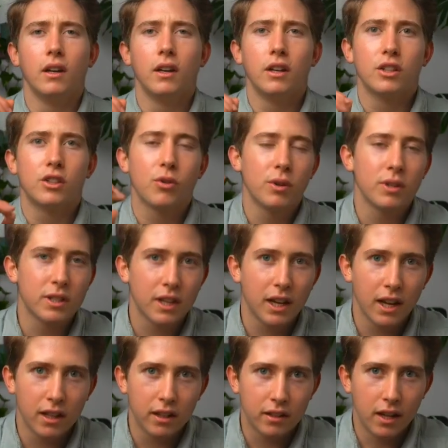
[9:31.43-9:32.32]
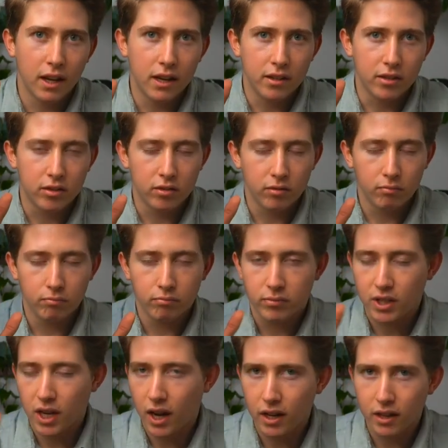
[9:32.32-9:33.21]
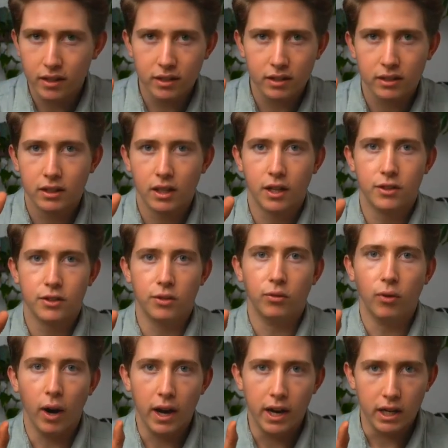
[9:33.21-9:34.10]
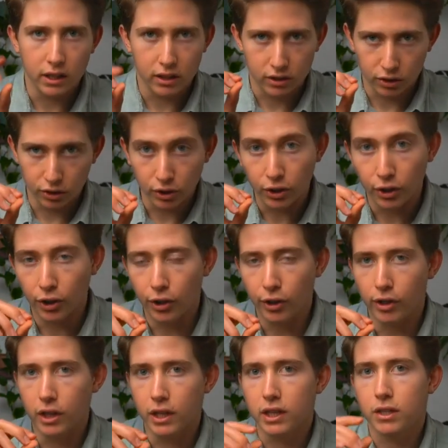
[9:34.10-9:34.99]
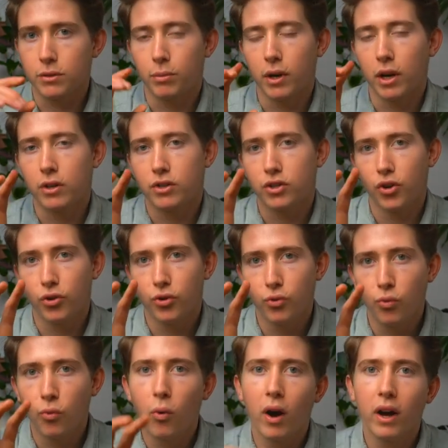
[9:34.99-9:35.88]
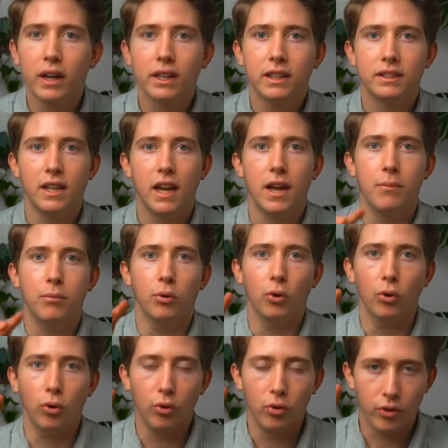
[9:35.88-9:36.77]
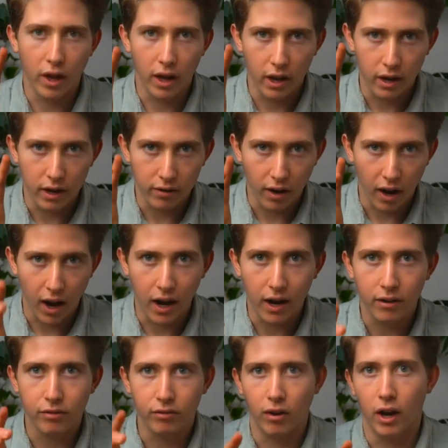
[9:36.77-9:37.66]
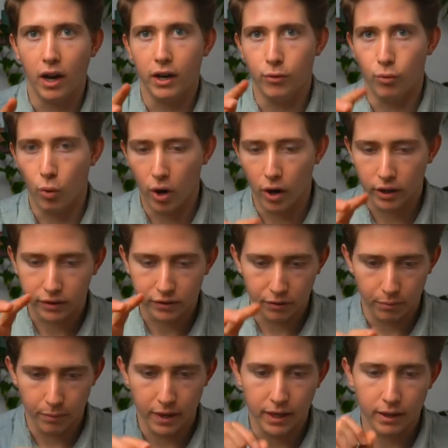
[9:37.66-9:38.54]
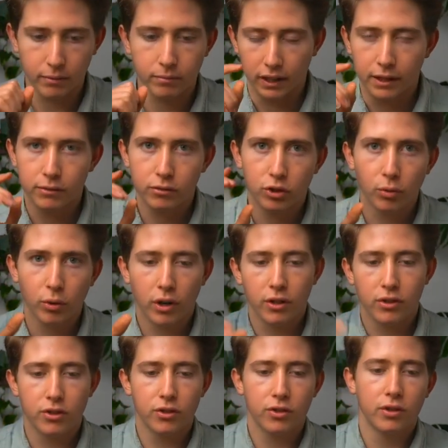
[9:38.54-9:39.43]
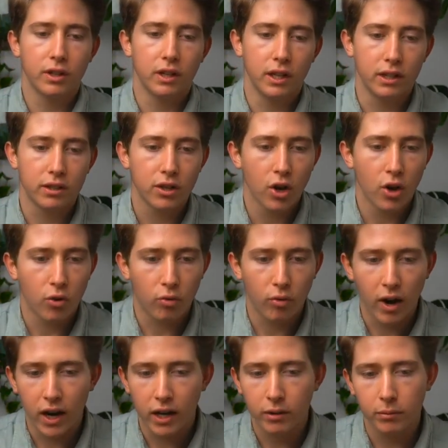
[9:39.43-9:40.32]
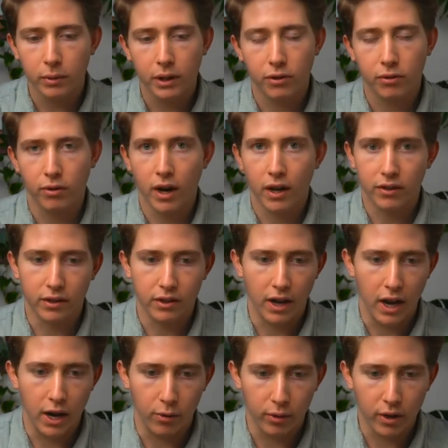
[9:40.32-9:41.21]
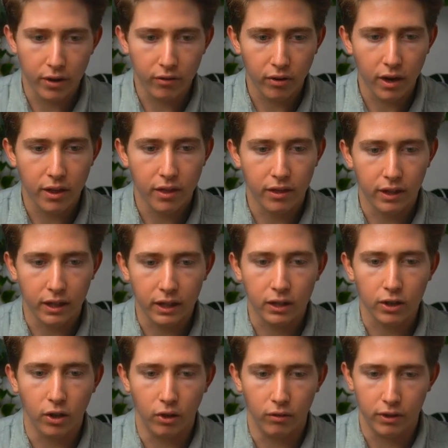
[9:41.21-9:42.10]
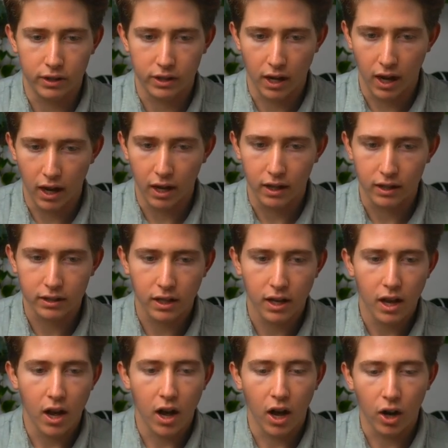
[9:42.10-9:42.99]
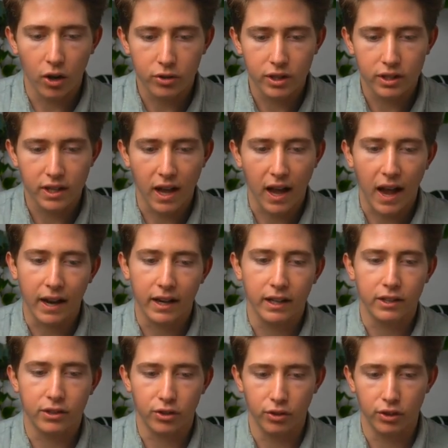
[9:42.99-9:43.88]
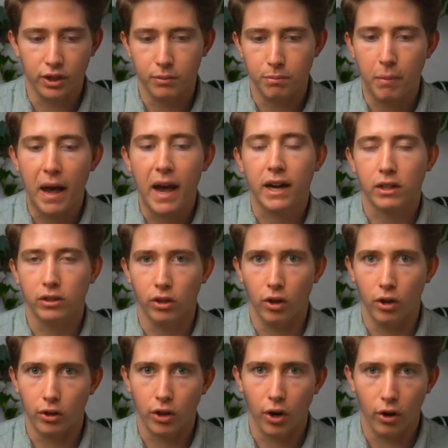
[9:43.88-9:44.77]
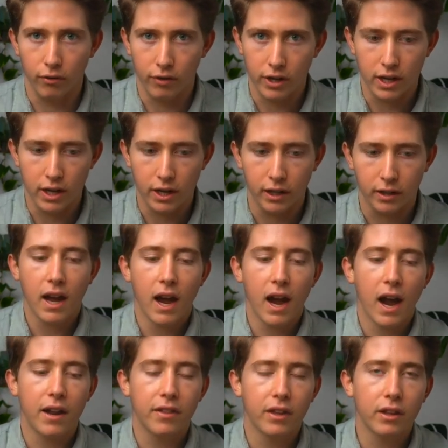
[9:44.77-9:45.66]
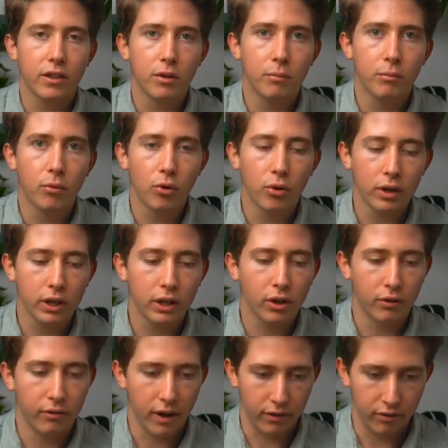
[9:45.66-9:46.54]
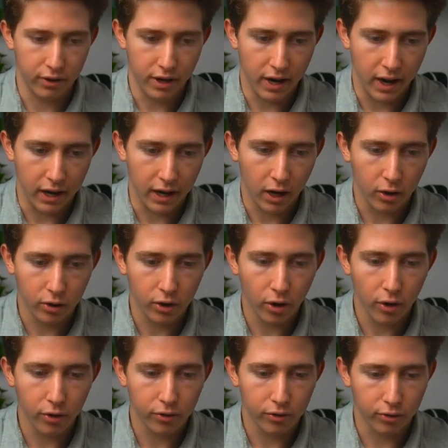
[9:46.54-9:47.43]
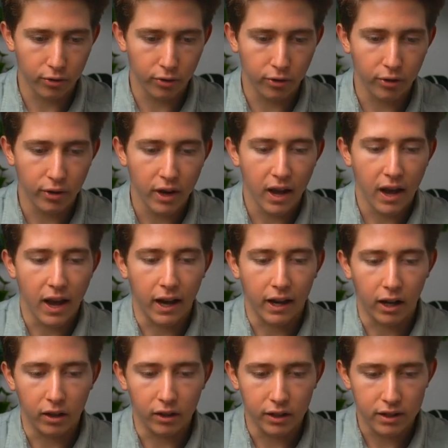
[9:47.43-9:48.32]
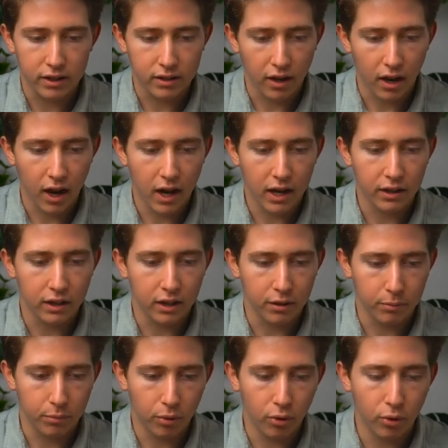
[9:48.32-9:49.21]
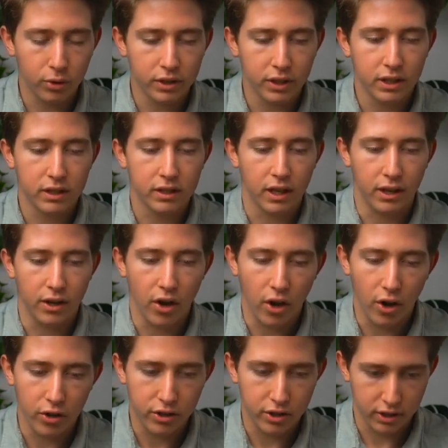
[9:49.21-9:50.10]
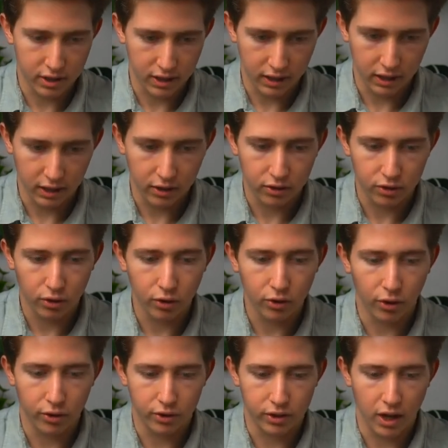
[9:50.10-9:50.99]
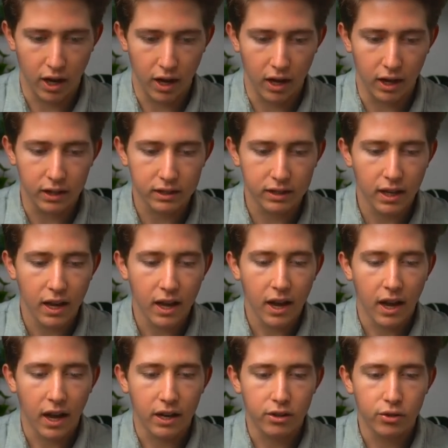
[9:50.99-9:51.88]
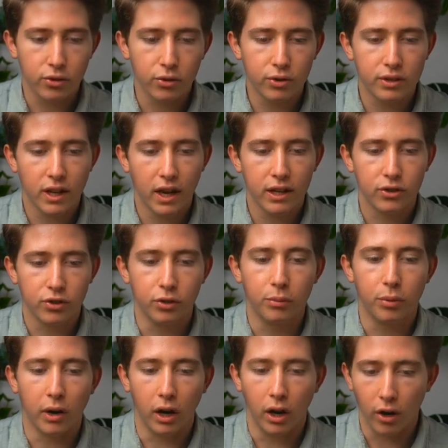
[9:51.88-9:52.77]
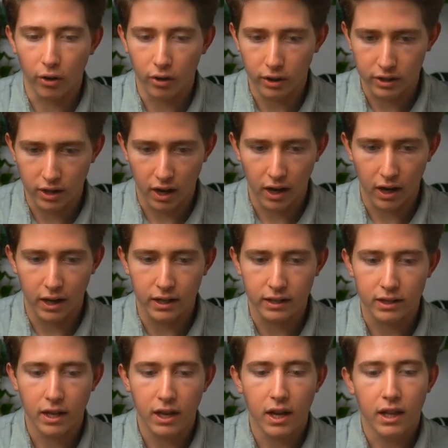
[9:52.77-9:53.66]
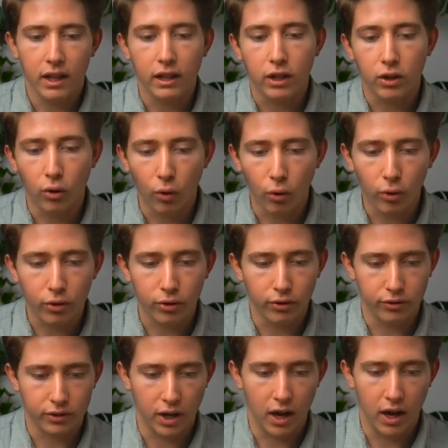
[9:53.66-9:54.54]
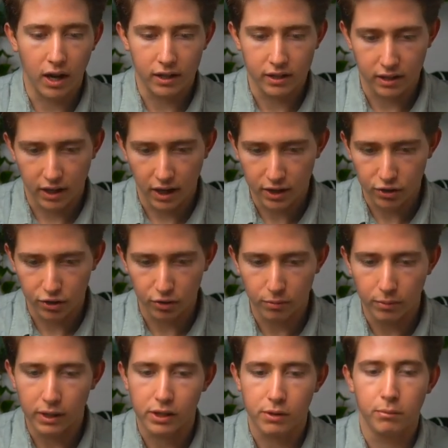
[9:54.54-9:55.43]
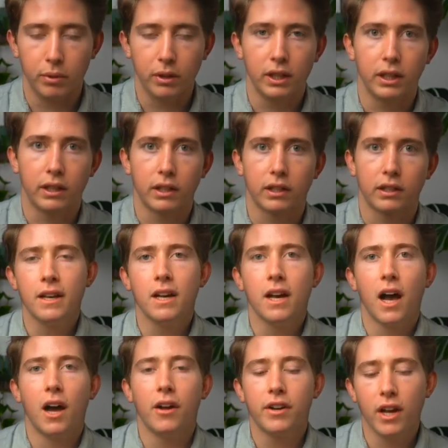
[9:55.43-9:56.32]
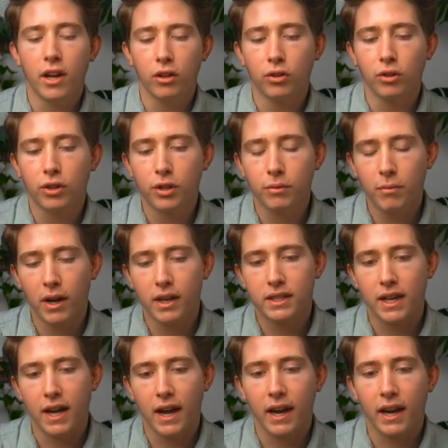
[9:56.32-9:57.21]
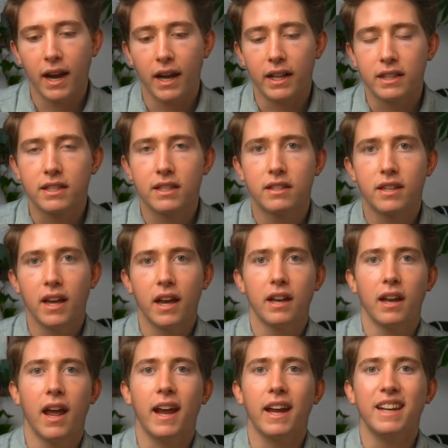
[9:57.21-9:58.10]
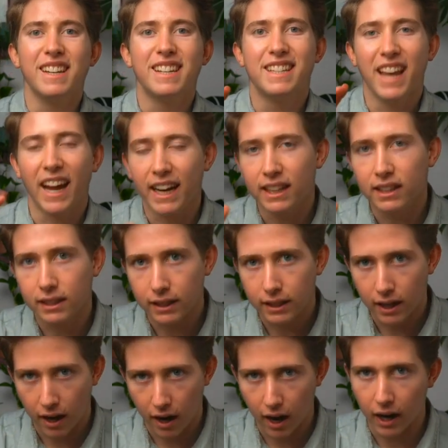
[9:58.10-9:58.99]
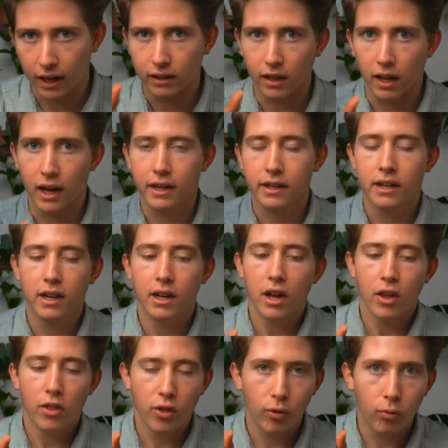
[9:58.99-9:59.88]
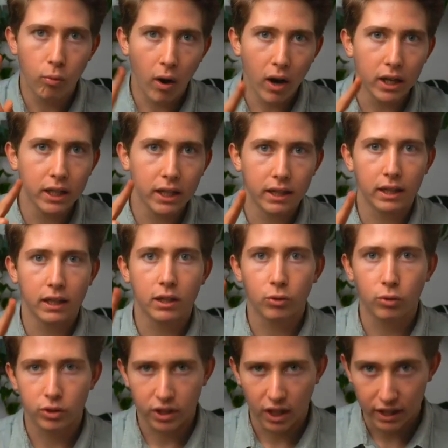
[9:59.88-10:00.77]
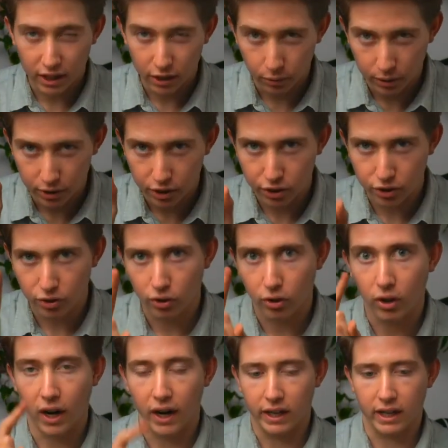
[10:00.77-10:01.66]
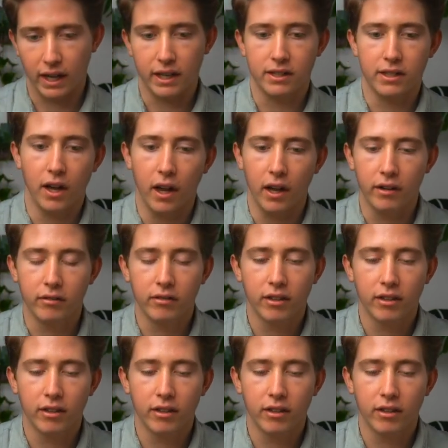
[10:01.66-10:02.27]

So once again, there's tons and tons of ways you can do this, but I'll show you one example that I find works for me. So what I'll do is randomly throughout the day, whenever I think of a task, I'll just add it to this backlog over here. And then the morning of every day, I'll go through and I'll assign the importance and urgency to those tasks and use that to prioritize the order of tasks that I should be completing. I'll now look at my day and set a daily highlight, the one thing which I need to ensure I get done.